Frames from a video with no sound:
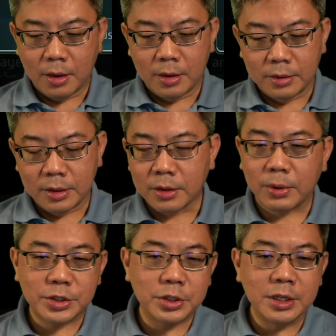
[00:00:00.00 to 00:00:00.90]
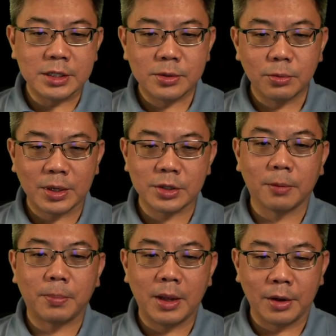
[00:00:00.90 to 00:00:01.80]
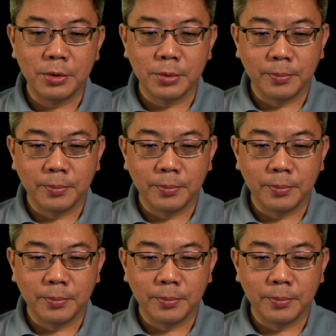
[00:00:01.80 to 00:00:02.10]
The question is, what sort of player are you?